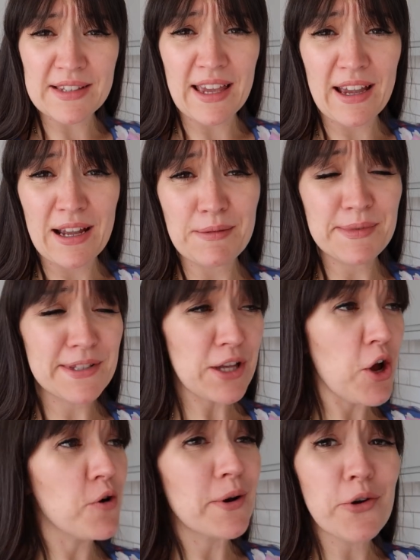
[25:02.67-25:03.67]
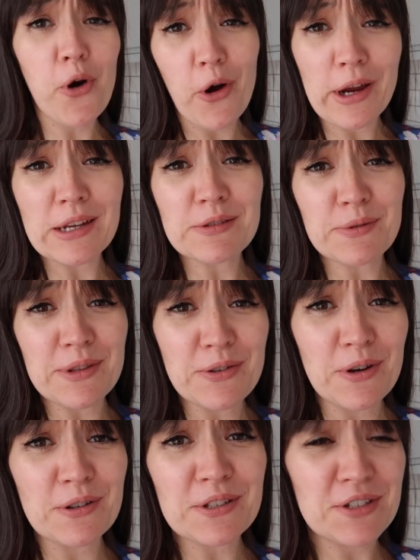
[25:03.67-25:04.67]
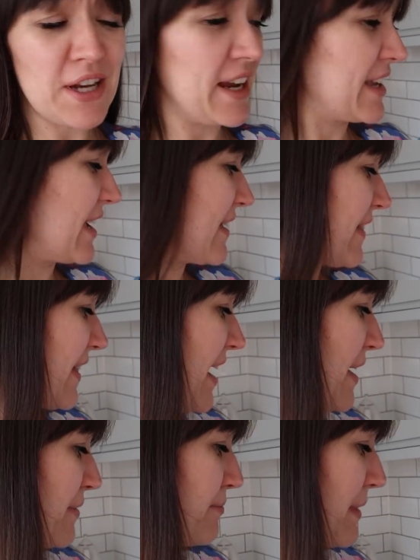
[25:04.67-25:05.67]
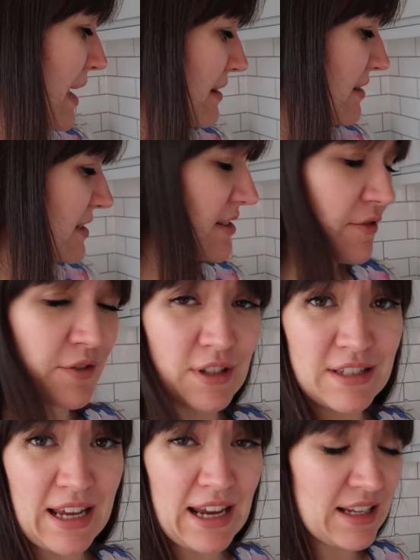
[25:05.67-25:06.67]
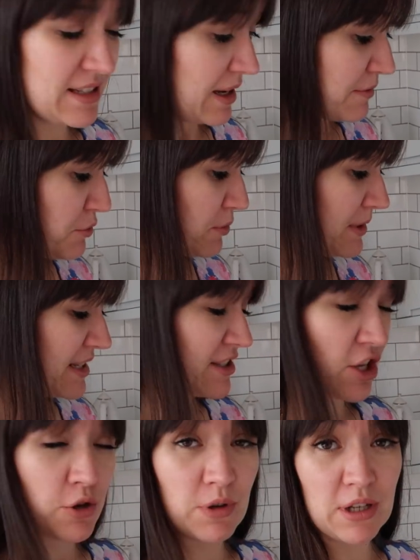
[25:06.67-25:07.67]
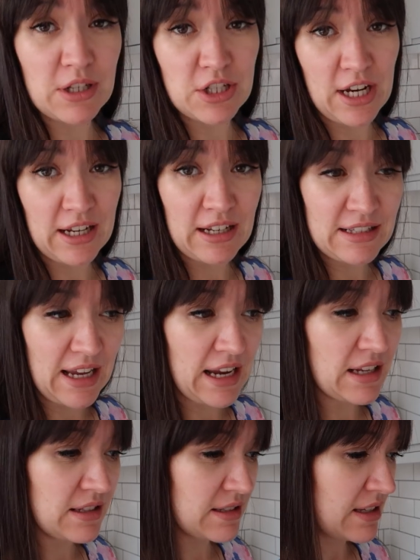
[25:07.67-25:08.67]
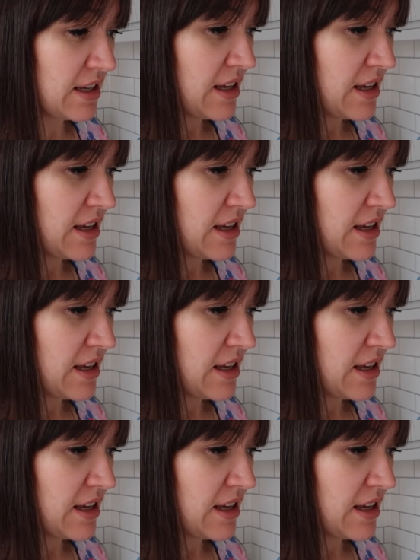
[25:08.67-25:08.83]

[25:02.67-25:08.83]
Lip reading: say I'm so annoyed with not checking that mince for the date. I'm normally so good at checking dates.